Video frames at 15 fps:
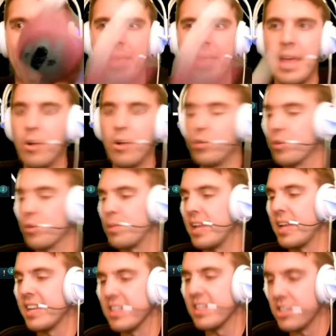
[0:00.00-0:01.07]
Who you're
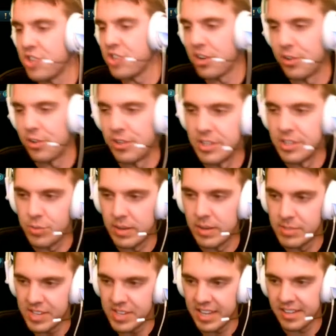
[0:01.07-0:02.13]
playing in the jungle is what I'm
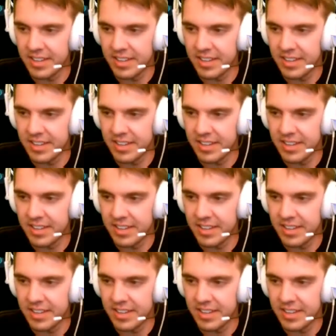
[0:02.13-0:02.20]
saying.